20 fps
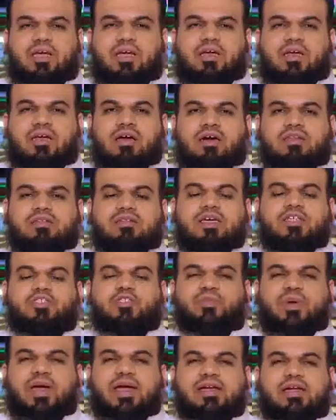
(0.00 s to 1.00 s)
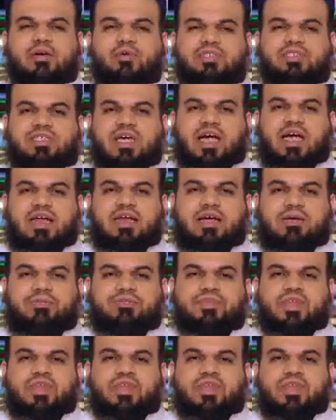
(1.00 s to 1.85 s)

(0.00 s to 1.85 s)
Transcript: until as the narration mentions